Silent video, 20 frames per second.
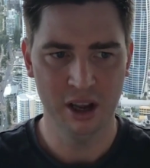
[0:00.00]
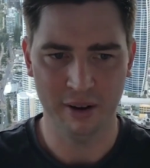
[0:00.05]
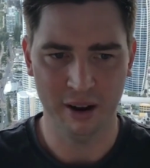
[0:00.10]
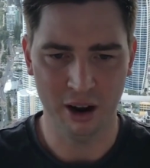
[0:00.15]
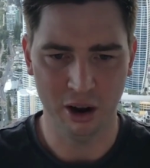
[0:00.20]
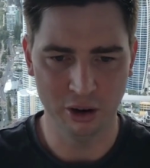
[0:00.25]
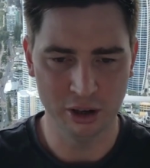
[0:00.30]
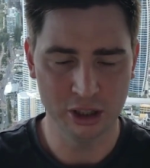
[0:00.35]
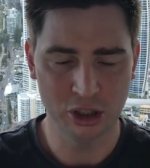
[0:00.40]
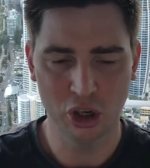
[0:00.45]

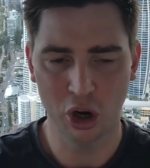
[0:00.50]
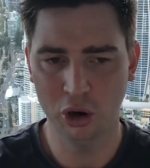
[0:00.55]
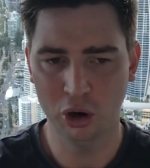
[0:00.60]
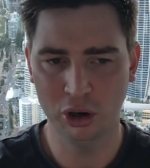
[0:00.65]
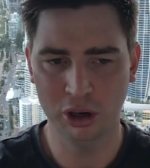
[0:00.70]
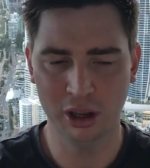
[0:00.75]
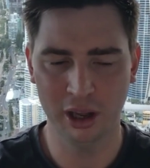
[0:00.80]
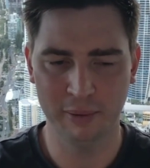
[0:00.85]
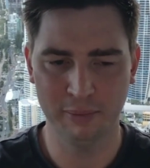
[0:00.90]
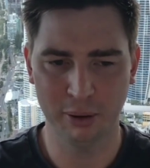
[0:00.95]
On a
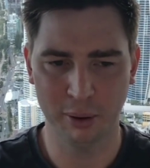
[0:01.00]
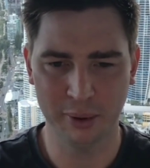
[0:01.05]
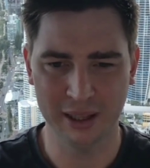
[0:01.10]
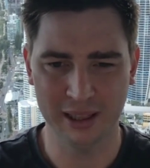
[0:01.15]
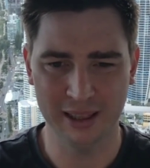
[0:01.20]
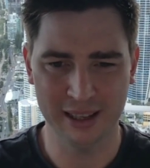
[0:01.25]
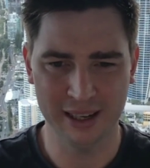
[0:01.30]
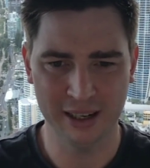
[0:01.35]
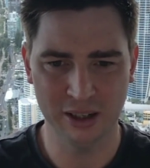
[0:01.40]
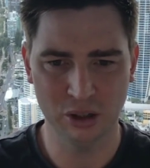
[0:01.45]
total, I'd probably
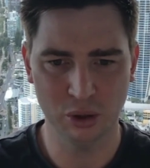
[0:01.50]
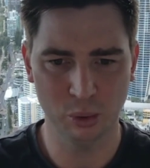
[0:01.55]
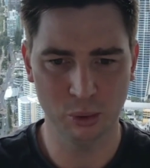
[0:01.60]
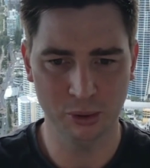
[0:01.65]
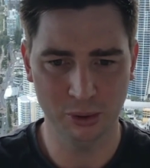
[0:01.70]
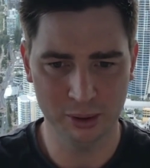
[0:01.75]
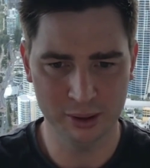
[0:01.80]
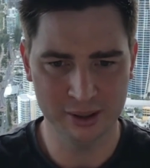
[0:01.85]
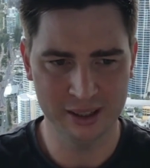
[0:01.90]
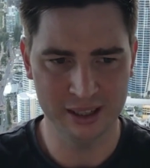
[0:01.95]
lean
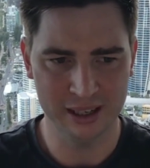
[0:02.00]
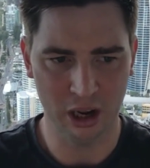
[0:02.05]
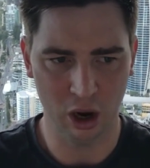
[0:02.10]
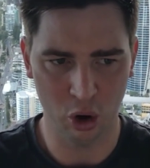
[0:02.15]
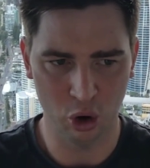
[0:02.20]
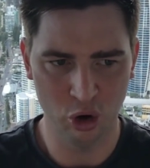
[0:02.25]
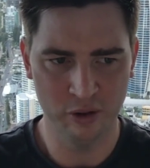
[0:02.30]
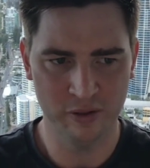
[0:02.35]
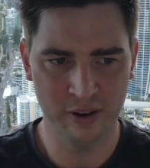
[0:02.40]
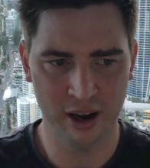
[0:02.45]
towards the
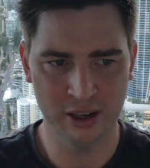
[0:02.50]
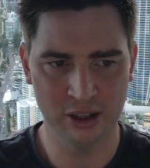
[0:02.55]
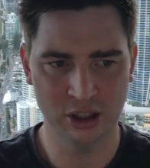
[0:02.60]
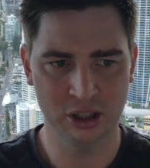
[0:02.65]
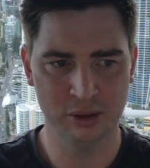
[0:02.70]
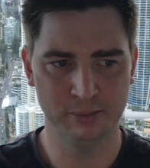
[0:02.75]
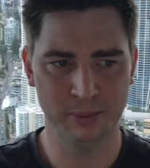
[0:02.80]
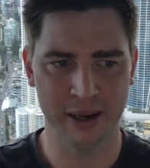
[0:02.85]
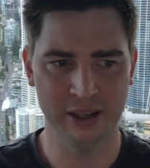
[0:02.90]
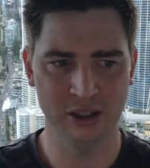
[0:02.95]
over
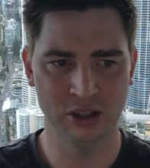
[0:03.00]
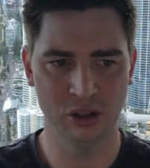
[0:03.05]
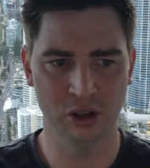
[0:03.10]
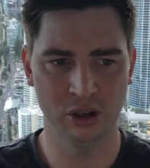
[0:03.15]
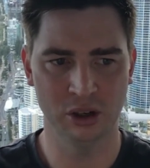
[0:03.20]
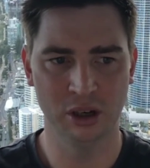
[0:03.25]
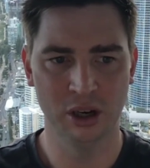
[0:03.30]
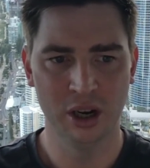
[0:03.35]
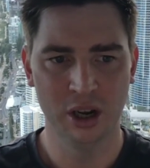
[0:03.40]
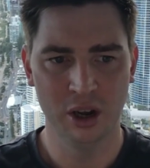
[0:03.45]
just based
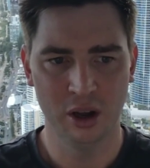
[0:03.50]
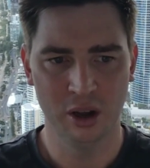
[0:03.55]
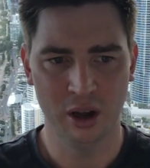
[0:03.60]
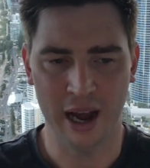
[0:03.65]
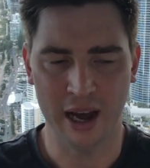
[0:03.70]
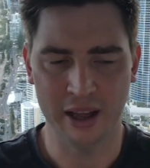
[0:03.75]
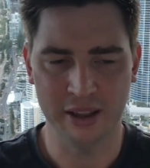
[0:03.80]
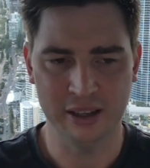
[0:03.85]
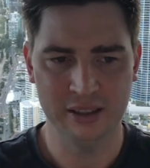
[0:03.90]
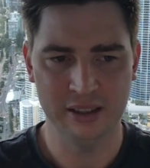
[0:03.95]
on
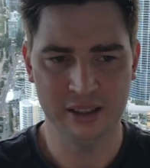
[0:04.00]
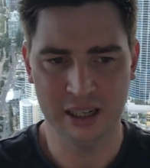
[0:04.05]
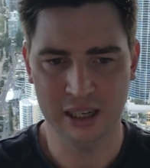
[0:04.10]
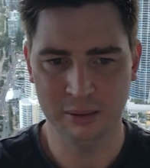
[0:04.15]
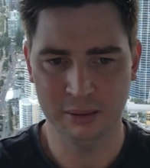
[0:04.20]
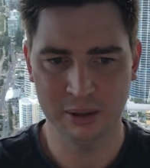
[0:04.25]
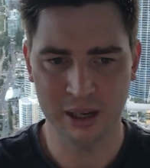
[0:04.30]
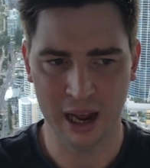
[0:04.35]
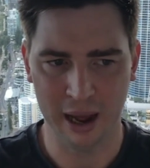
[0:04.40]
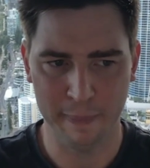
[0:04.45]
how these
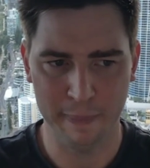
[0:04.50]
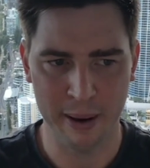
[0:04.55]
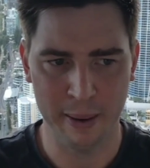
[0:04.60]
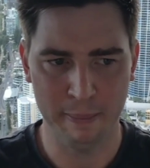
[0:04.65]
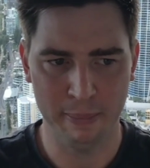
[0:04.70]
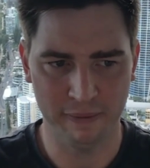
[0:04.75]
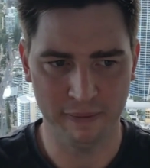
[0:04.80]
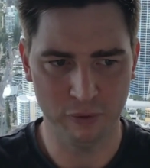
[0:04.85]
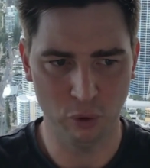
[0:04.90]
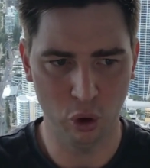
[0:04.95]
teams have been
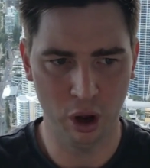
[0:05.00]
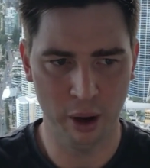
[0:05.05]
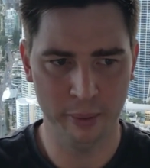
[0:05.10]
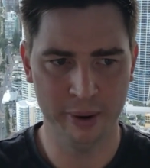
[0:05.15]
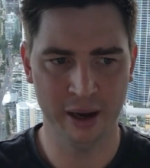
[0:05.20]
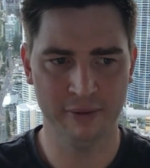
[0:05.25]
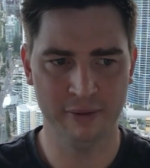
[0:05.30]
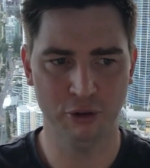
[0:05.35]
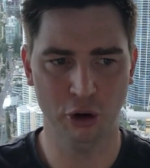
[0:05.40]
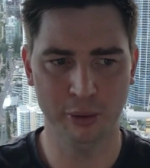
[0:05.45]

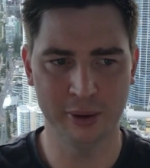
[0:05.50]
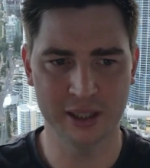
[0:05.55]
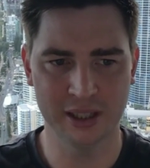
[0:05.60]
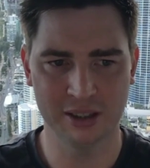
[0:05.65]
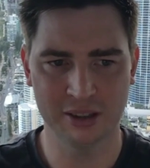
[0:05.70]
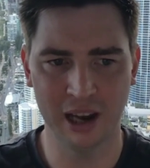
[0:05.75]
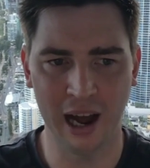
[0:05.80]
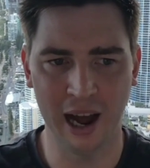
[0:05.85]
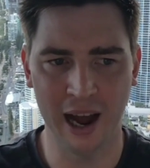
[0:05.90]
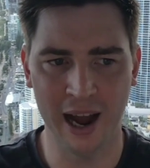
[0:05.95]
performing. From a
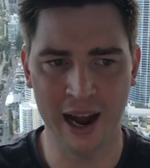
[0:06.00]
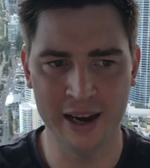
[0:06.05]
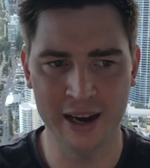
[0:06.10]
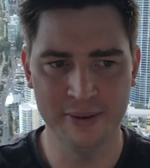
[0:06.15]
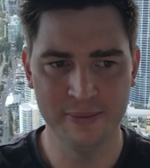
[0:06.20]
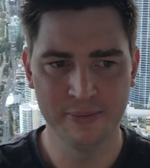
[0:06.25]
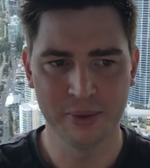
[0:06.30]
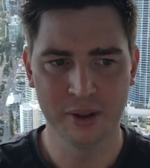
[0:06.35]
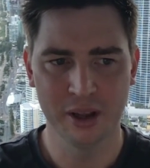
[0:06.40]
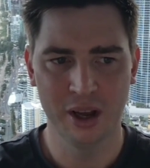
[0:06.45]
side,
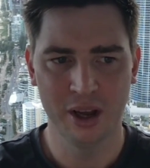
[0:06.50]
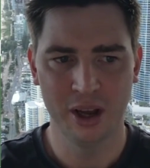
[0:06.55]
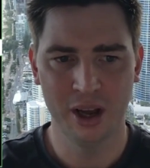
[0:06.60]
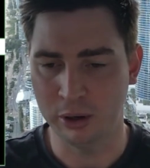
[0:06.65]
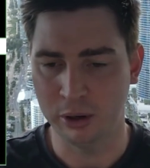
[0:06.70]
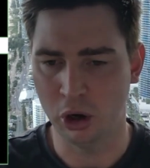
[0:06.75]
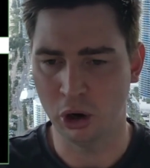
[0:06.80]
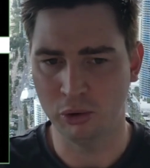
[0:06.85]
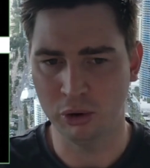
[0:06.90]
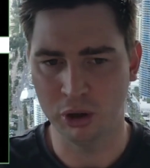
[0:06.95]
I
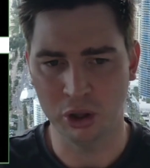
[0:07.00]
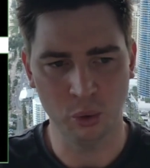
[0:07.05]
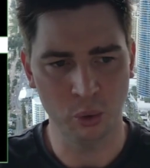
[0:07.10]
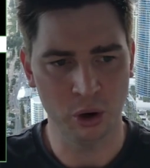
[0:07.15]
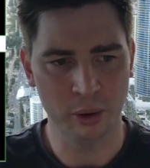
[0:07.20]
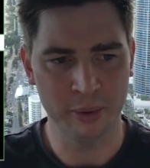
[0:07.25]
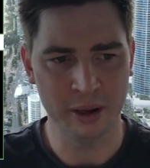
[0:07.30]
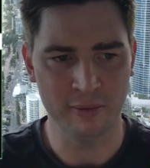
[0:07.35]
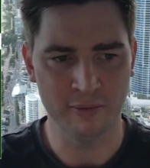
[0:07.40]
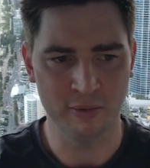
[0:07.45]
don't really want to
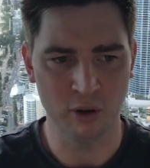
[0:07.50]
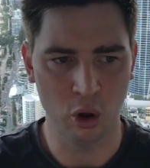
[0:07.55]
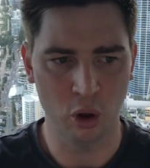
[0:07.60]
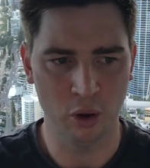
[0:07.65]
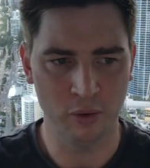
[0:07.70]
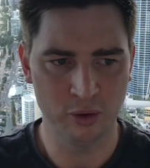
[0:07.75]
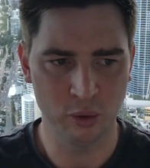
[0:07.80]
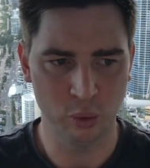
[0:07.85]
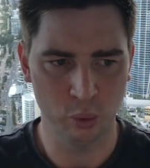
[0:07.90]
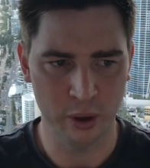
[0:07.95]
be
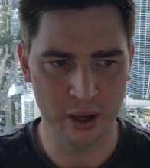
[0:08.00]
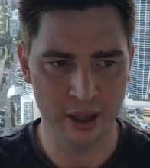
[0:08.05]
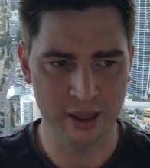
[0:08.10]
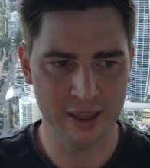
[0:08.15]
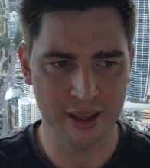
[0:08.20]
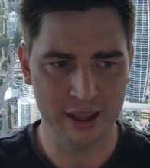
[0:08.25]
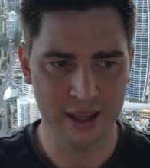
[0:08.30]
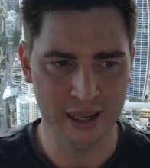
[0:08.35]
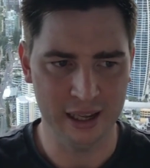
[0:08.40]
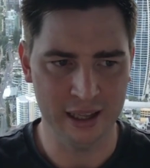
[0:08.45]
involved with
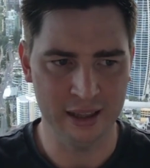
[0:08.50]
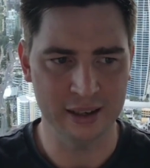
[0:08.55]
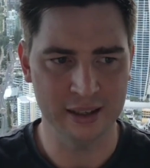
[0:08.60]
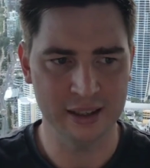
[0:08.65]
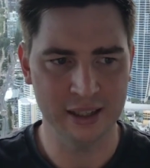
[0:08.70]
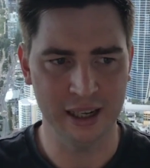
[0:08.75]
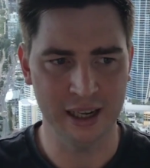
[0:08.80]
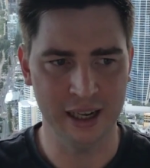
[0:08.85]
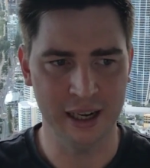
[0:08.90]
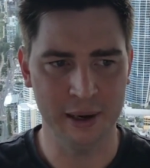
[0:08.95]
either
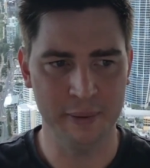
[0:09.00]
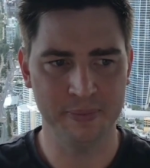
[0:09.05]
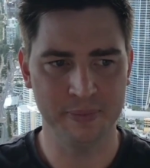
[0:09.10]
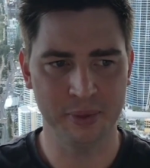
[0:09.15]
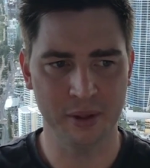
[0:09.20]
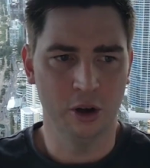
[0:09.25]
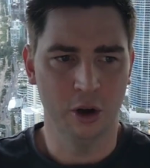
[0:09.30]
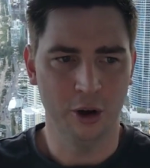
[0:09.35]
team.